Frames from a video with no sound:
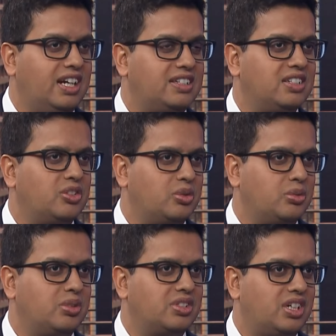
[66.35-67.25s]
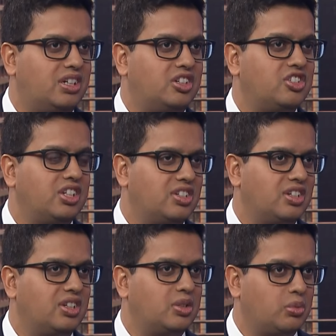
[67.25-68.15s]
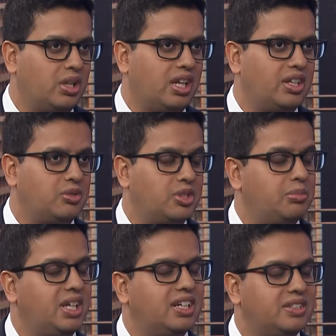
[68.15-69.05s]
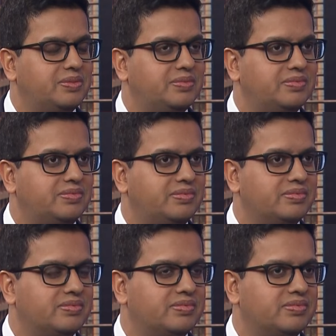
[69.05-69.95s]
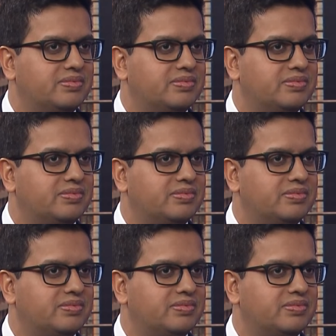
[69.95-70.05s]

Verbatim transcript: I'd say the rules are changing as well as we speak. And you know,